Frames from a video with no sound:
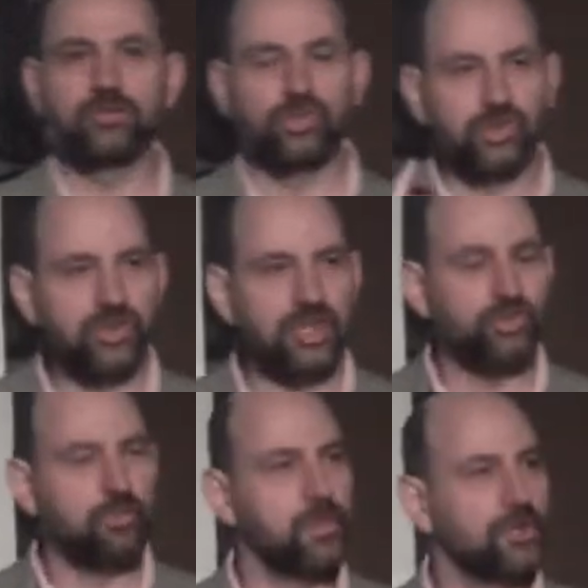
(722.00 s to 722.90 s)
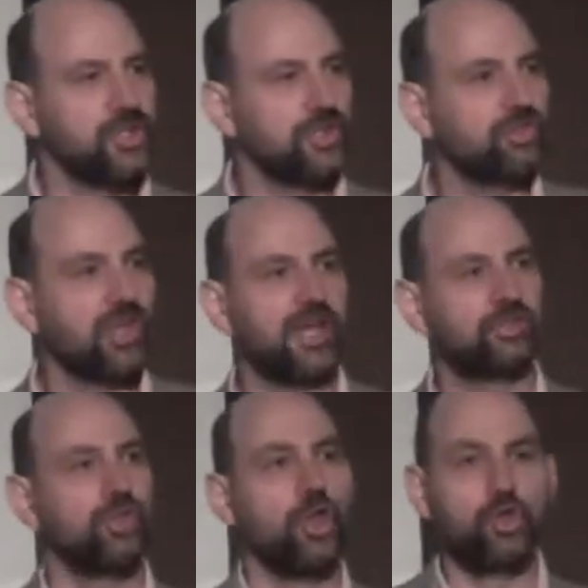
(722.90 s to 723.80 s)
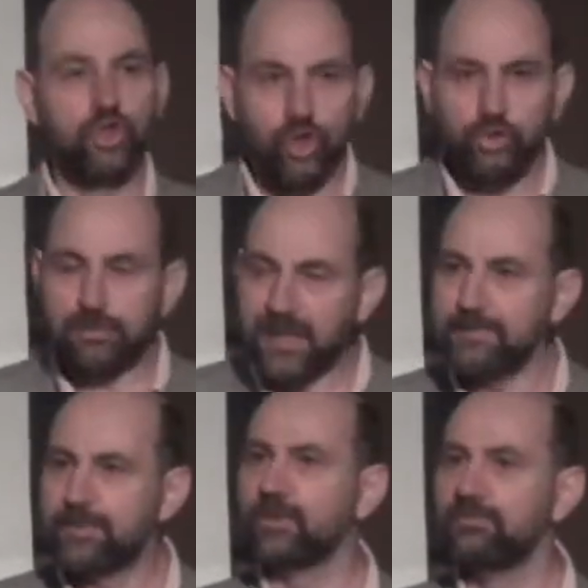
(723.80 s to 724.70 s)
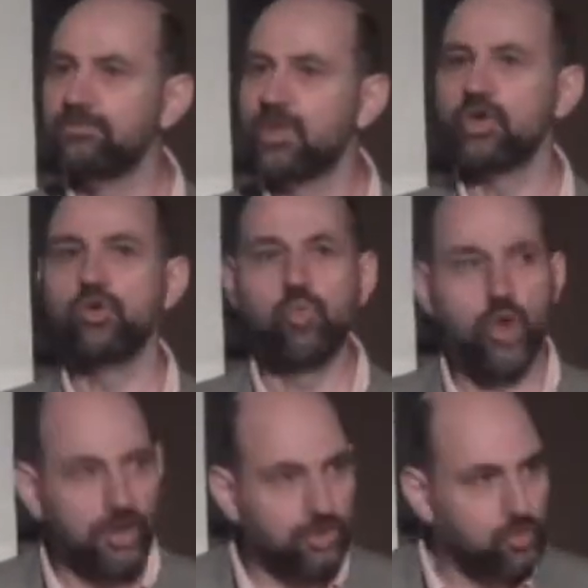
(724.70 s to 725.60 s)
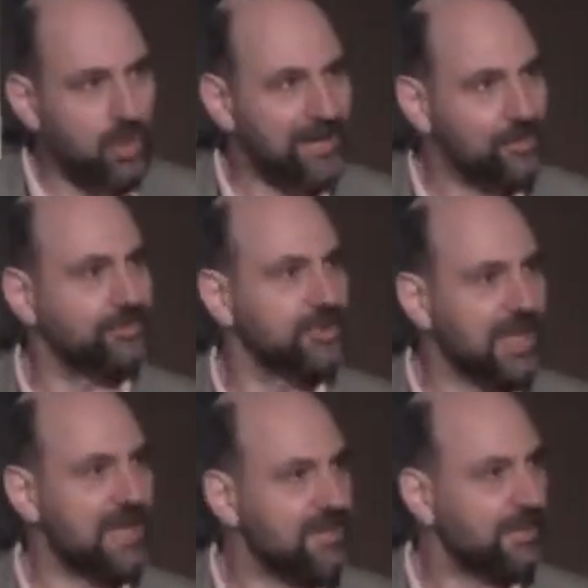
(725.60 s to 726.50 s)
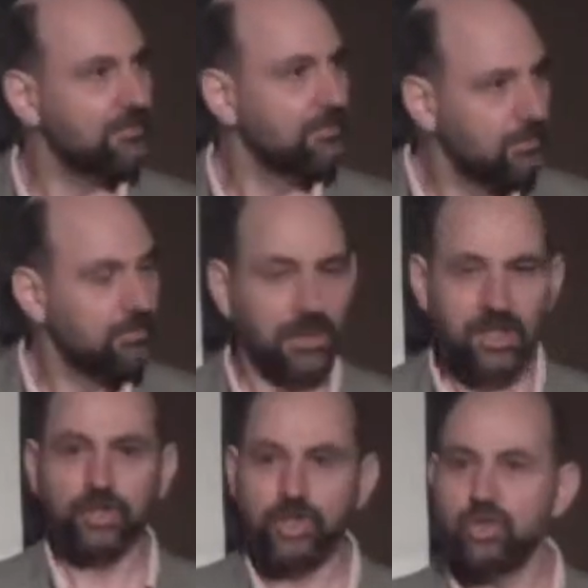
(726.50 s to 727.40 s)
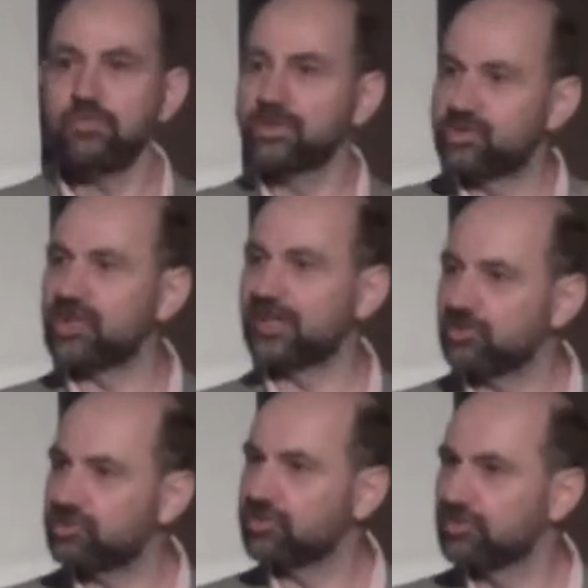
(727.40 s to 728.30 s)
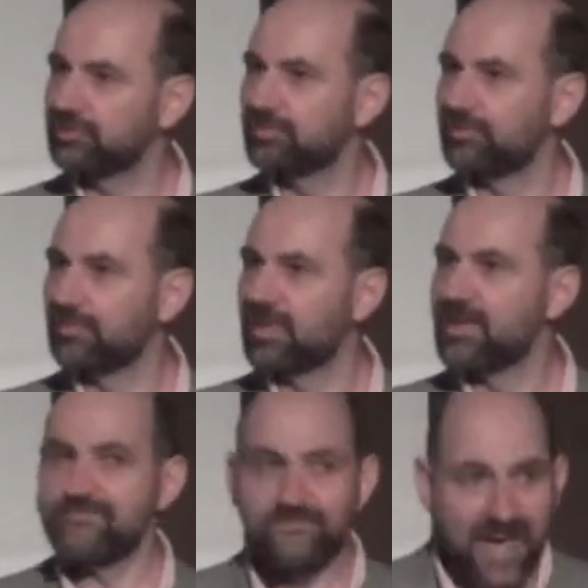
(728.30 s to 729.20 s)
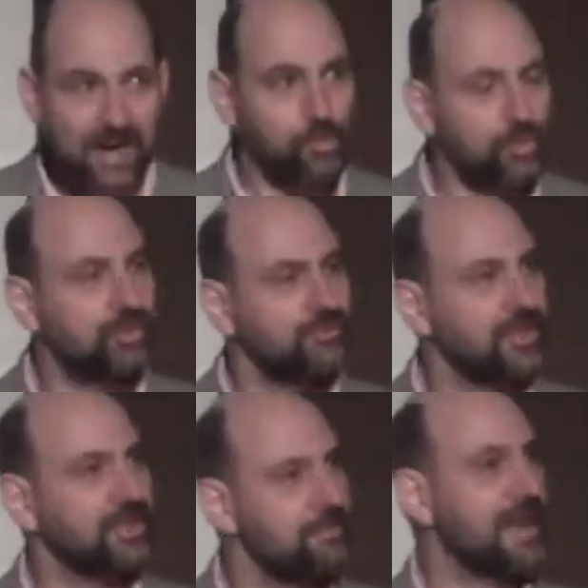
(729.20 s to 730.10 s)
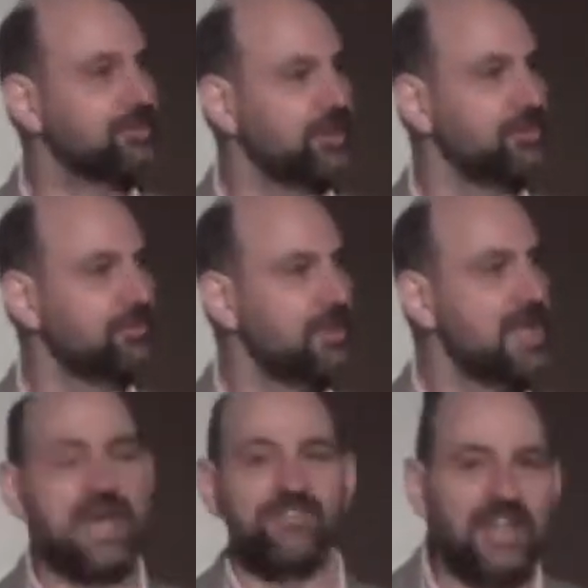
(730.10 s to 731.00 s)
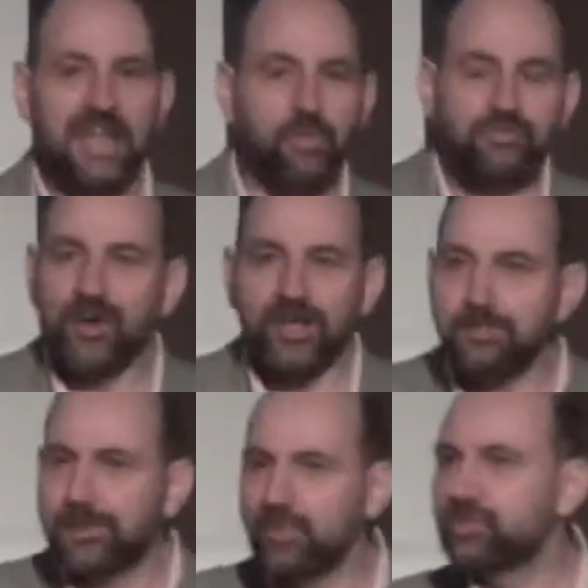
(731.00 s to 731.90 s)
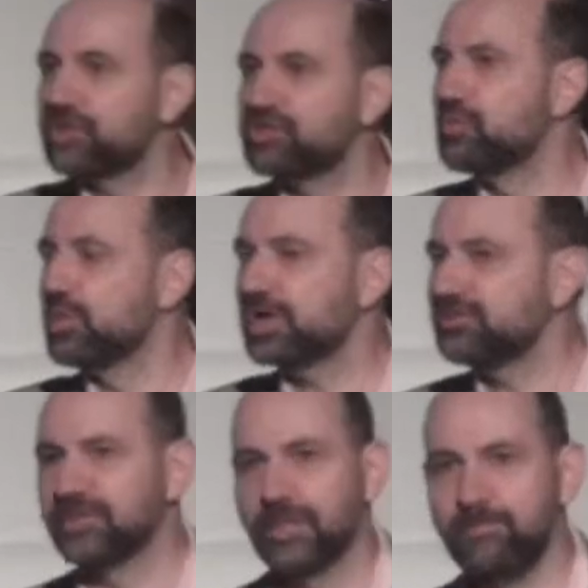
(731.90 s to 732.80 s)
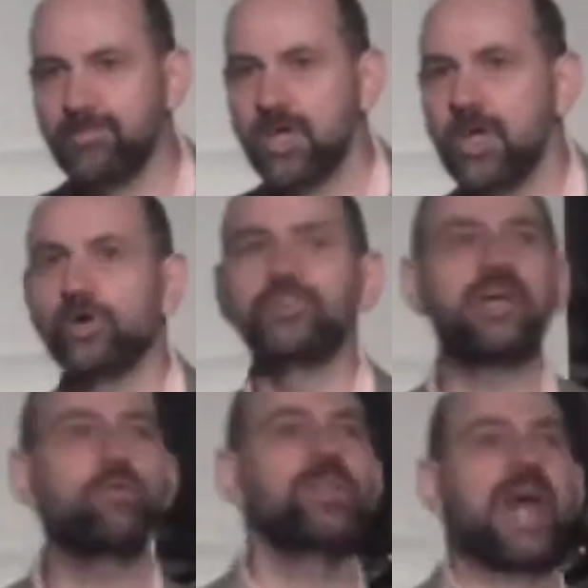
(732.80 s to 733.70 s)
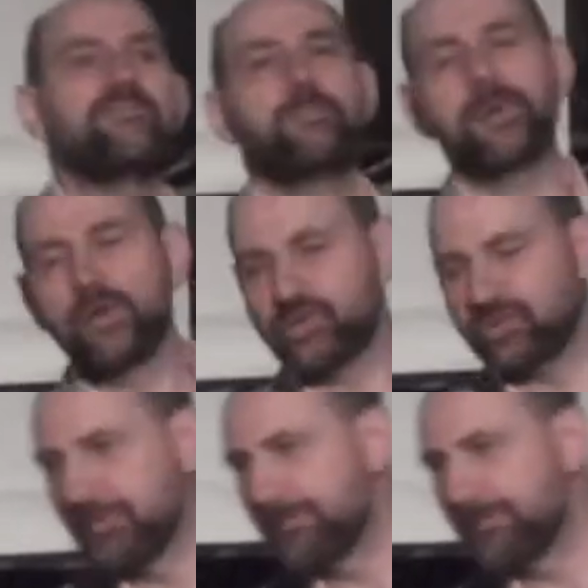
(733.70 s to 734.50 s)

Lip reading: the successful projects had good people who worked well together in a human sense. That was the thing that mattered. And then they would find a process that worked for them, or they would have a process